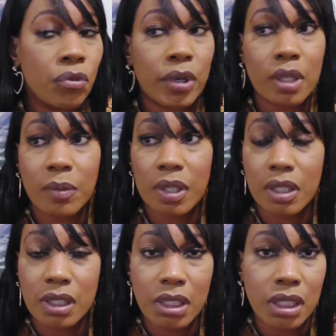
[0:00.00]
Freedom of
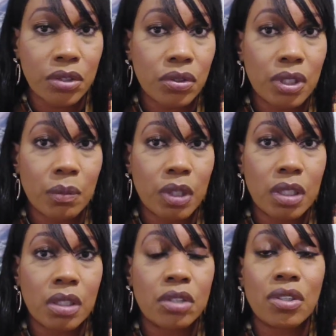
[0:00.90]
the Seas or
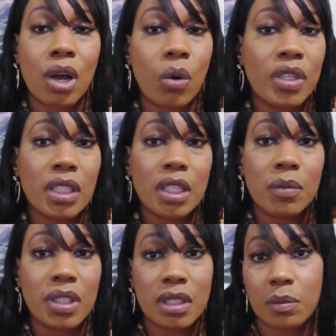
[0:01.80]
something, there's always going to
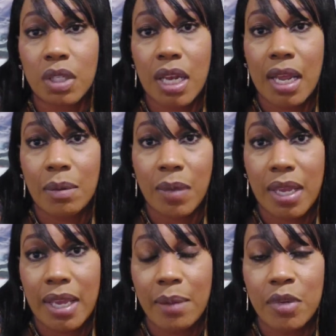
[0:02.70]
be something out of
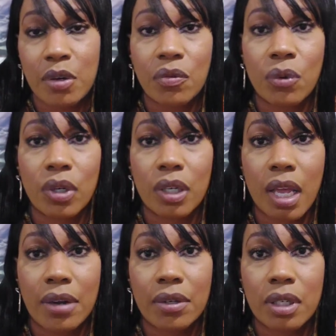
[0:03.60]
Miami or Fort
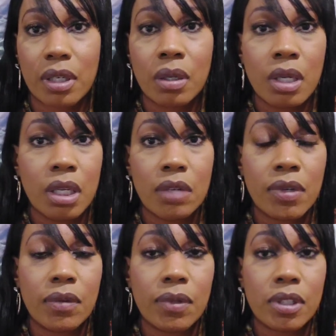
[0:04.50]
Lauderdale,
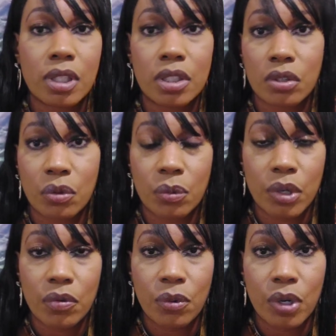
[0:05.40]
even if it's just a
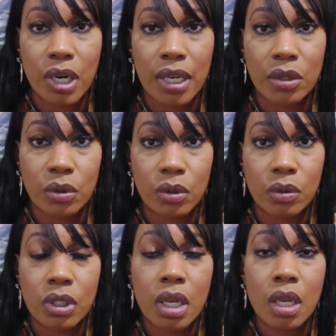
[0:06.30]
3 or 4 night
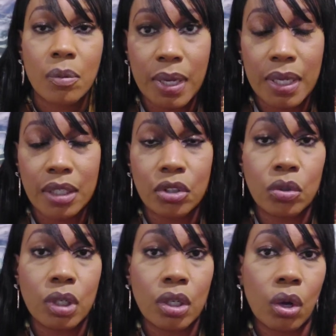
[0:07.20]
cruise. But
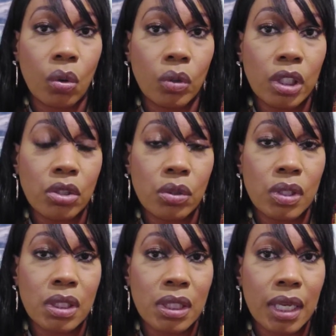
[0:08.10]
you can only
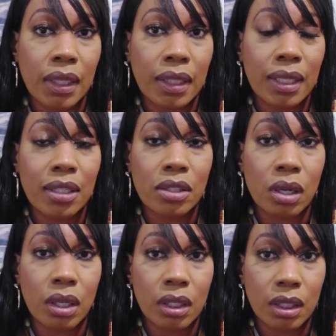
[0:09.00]
choose a sailing that is
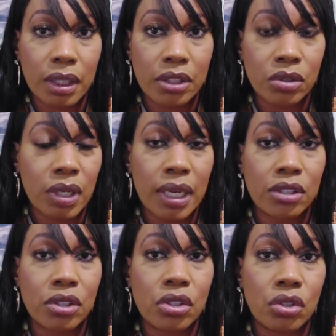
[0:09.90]
on the list. You
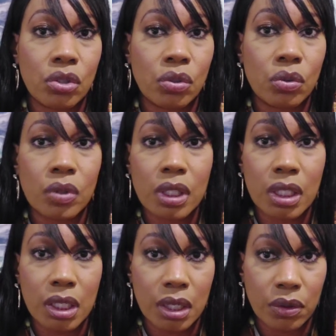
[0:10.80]
can't just choose
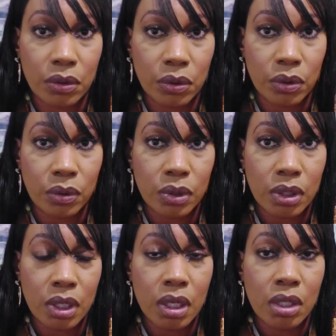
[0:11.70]
any other cruise.